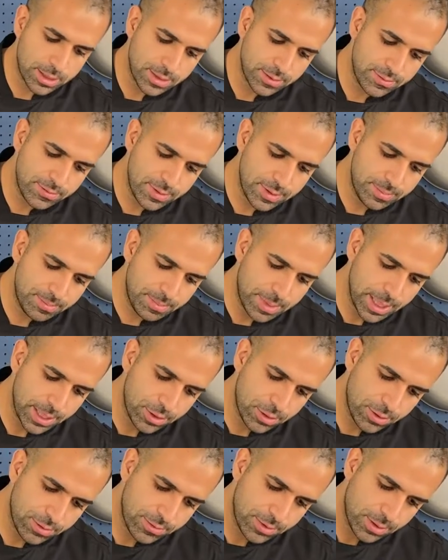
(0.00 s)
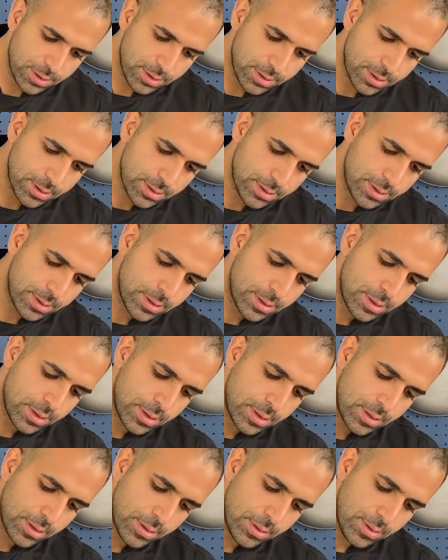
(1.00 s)
to flip mine over.
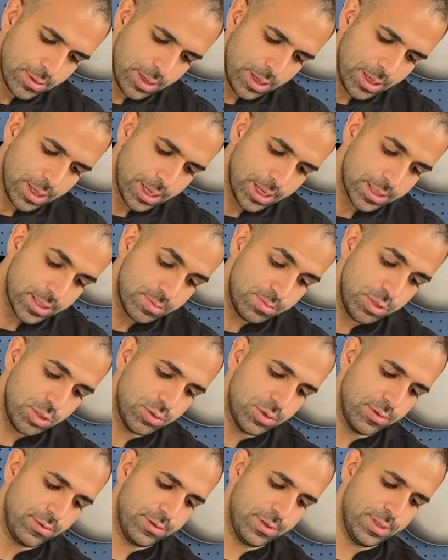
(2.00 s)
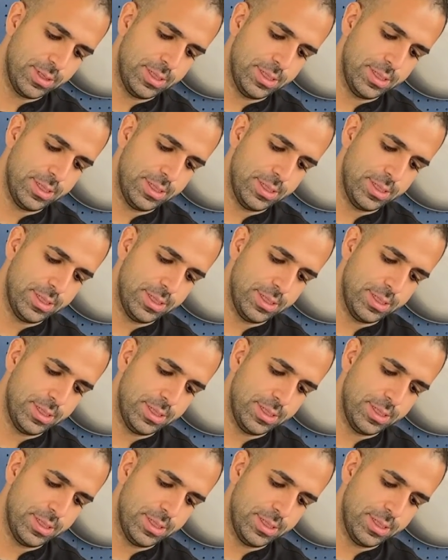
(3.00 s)
Oh, that's beautiful.